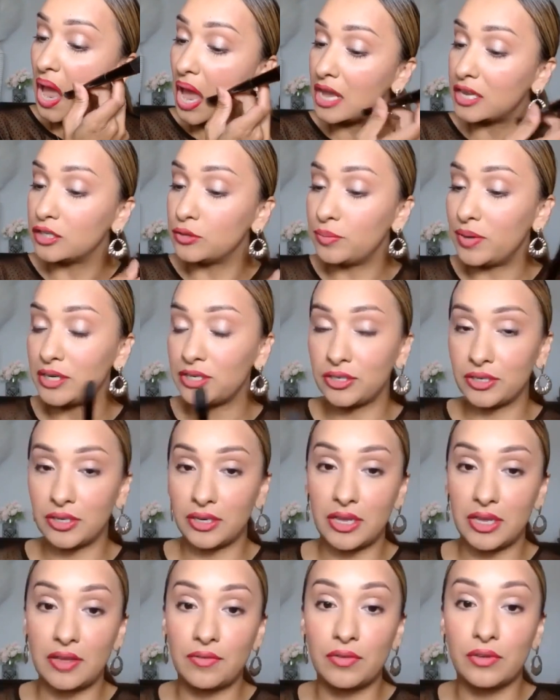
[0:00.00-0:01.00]

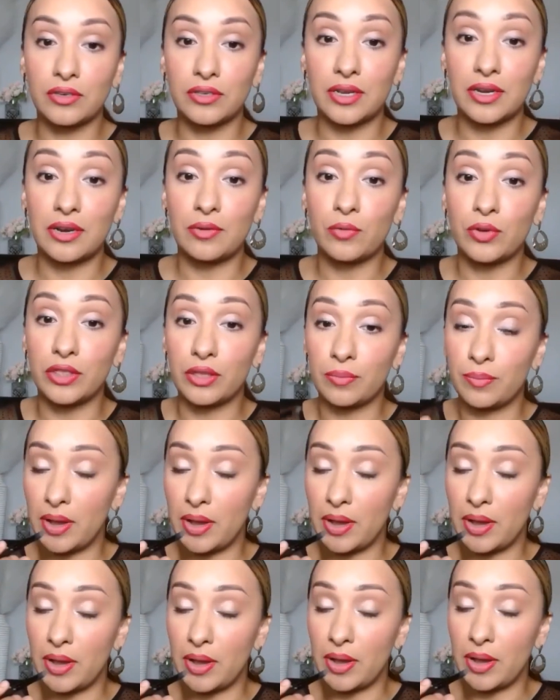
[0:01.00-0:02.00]
Especially if you set it with the
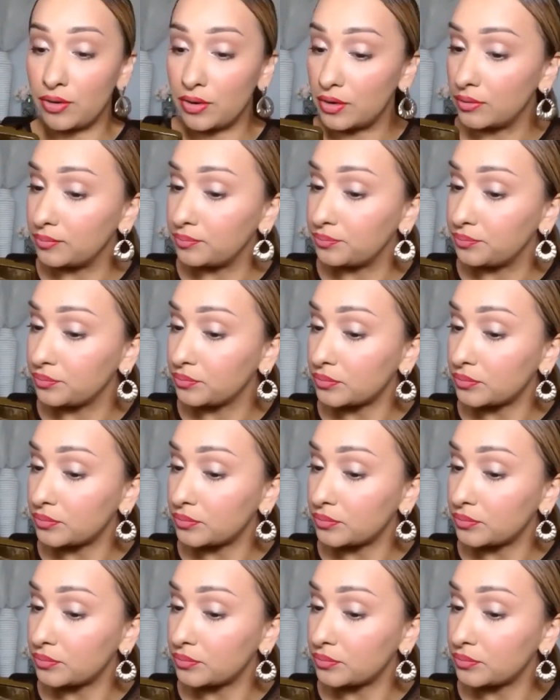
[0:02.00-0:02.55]
powder.